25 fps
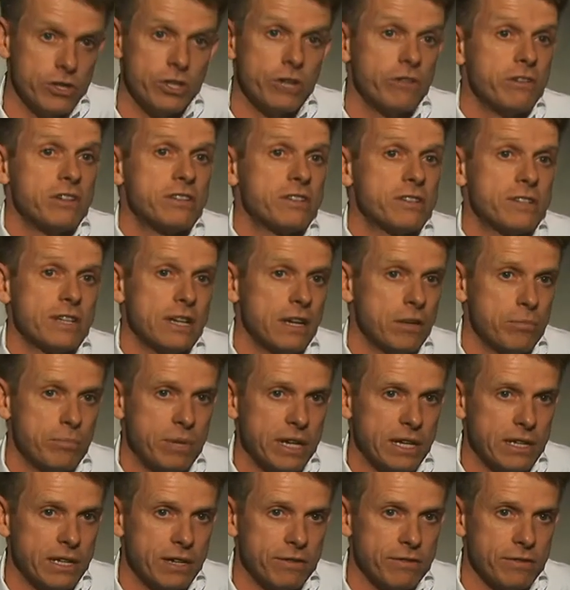there is still a
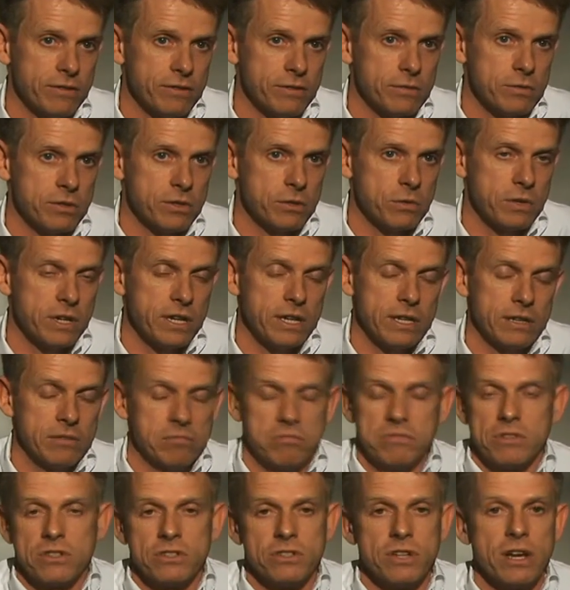big difference between,
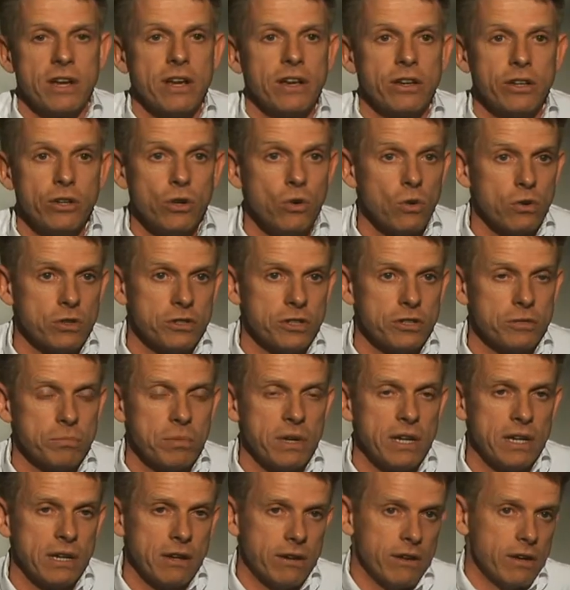say, a Yorkshire
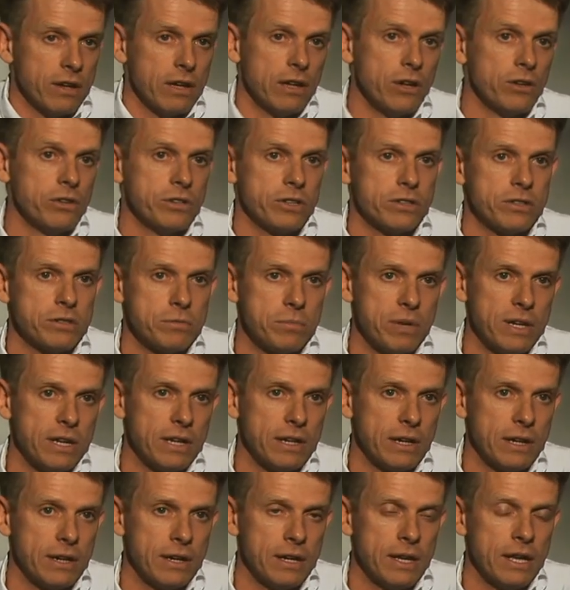speaker and a London
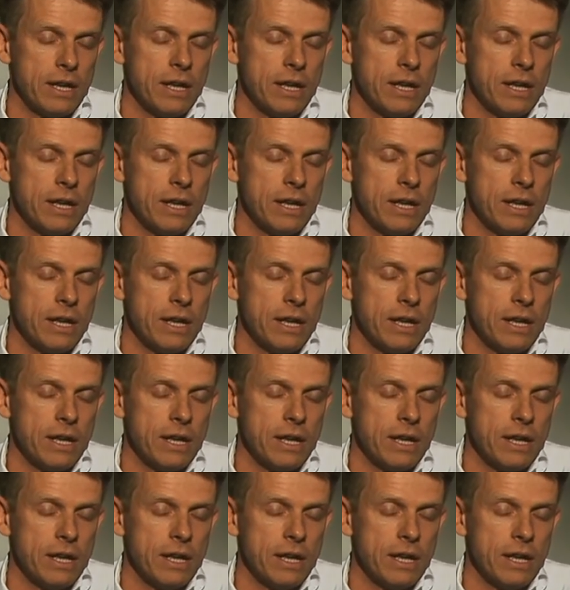speaker.